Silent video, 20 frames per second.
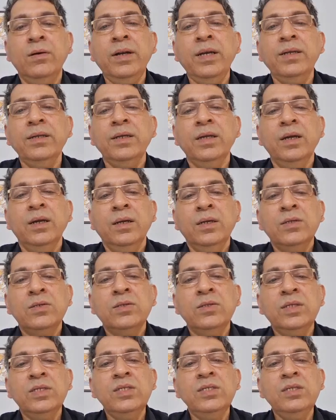All right.
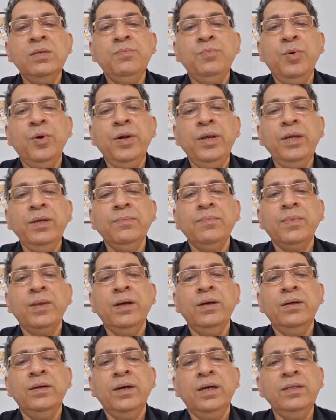So this is the point.
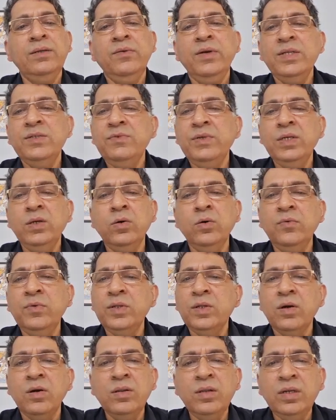Otherwise, we go
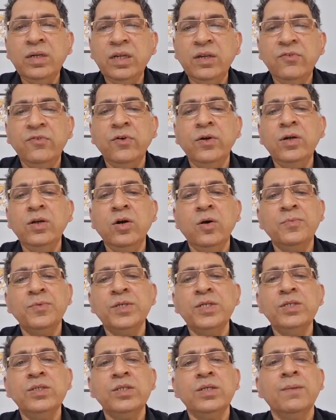with all the default
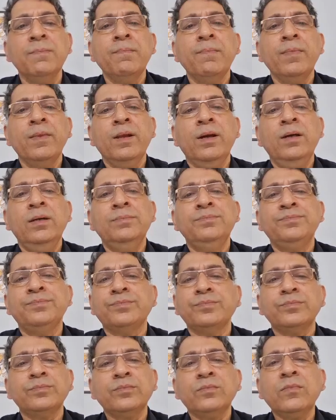options.
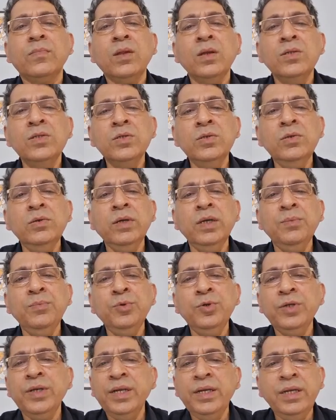So you can
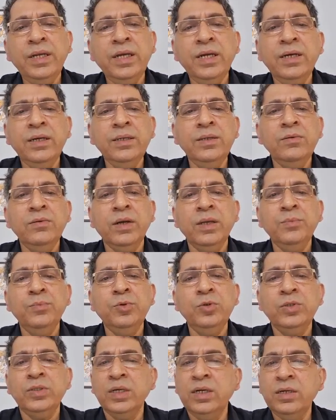put India, you can
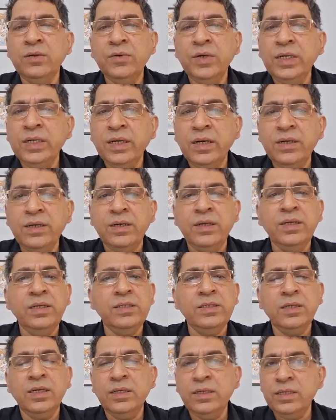put third world
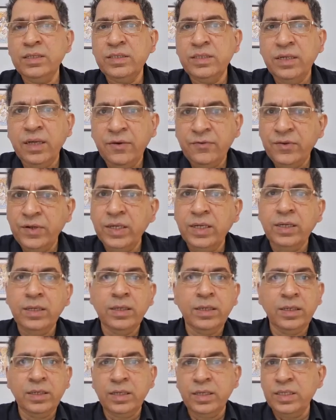countries, countries in
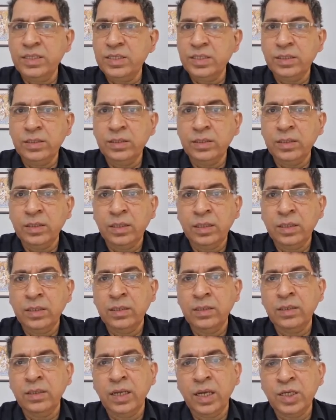Africa, countries
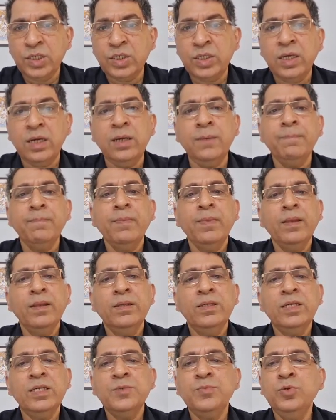in Asia.
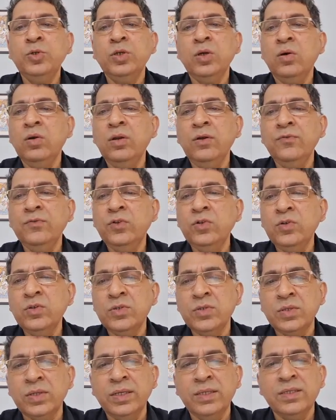Just put all of
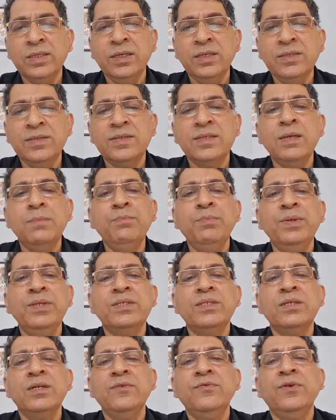those. Is simple
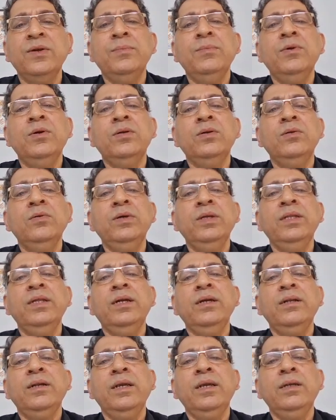stuff. I'm not doing
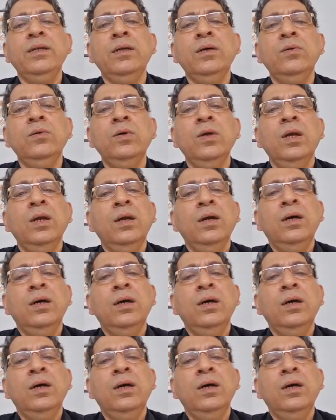that right now.